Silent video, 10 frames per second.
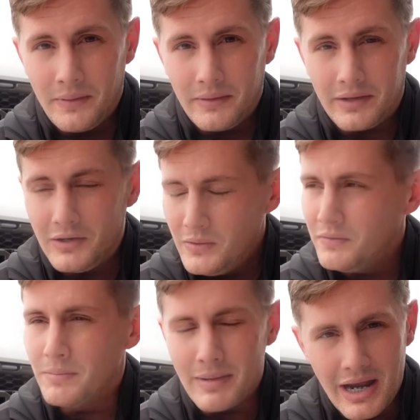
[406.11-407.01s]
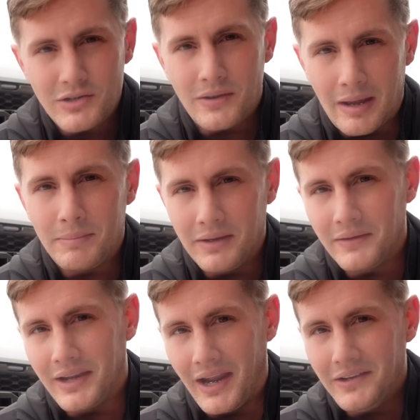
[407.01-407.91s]
Can you even imagine that being the
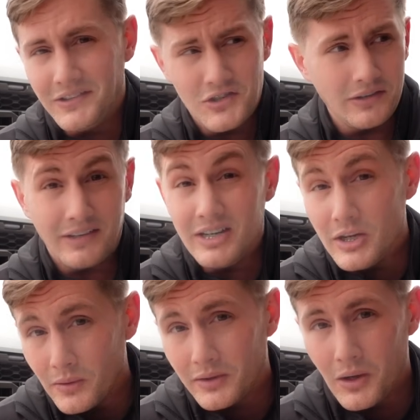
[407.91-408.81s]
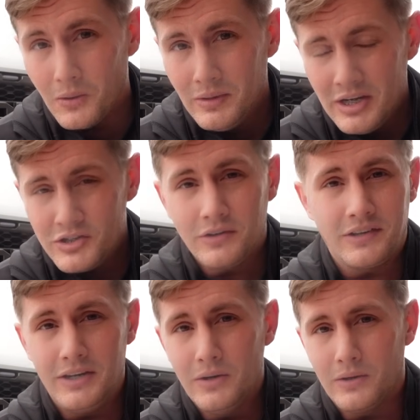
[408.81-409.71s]
case just a year ago? Just
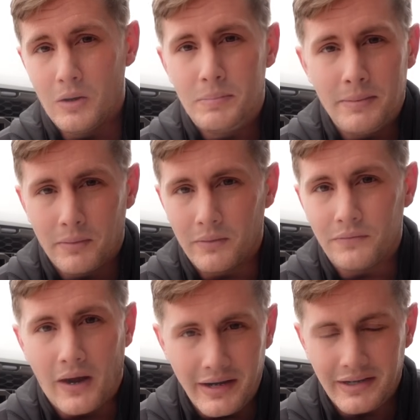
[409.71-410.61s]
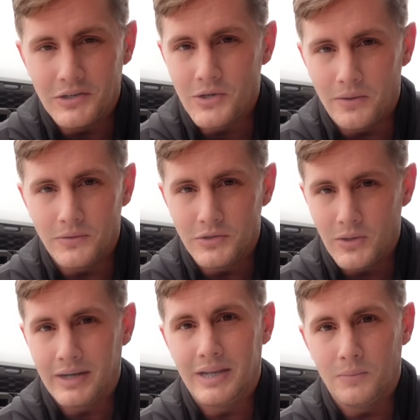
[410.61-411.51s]
a year ago, people were fighting each other to
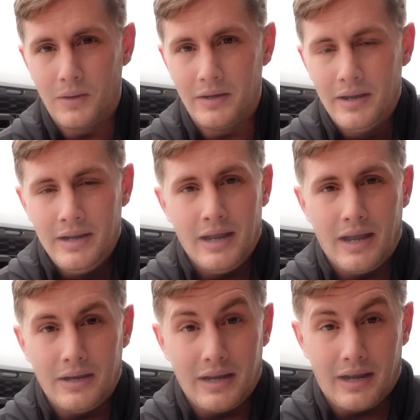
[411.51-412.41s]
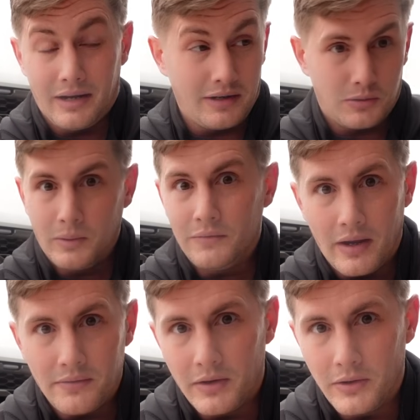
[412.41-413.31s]
try to get one at a
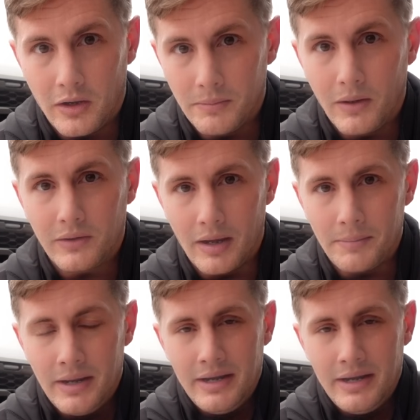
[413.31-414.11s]
$2,500 markup.